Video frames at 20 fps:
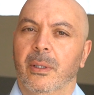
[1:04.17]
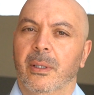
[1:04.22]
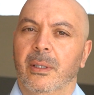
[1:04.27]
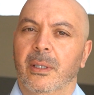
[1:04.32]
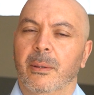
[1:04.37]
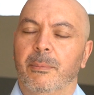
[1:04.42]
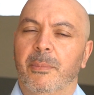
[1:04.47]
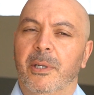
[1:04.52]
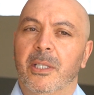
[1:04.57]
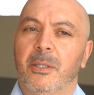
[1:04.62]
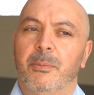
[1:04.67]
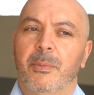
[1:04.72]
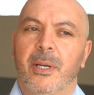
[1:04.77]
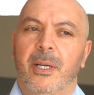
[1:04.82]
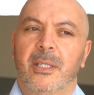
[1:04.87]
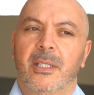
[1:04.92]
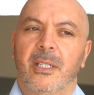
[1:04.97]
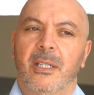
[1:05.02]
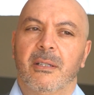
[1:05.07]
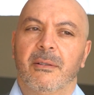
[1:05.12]
and the
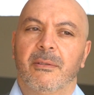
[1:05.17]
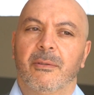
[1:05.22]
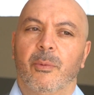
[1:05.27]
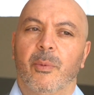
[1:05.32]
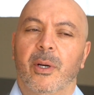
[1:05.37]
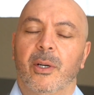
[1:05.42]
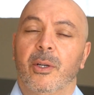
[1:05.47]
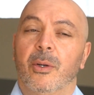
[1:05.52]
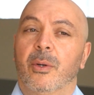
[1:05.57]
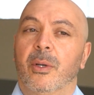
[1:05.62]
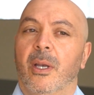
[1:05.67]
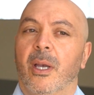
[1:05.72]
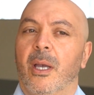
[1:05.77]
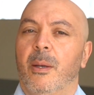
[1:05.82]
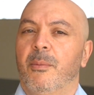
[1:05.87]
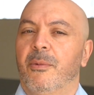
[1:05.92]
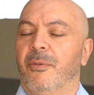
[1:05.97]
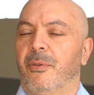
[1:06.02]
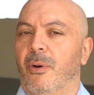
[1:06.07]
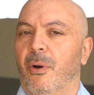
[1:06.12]
perspective where you
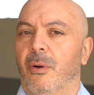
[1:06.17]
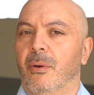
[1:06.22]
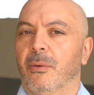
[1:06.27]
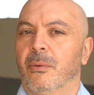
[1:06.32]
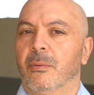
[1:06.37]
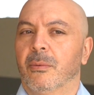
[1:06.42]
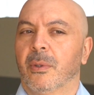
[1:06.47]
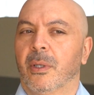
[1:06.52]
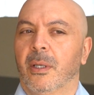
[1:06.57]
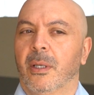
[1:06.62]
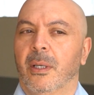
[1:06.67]
came from.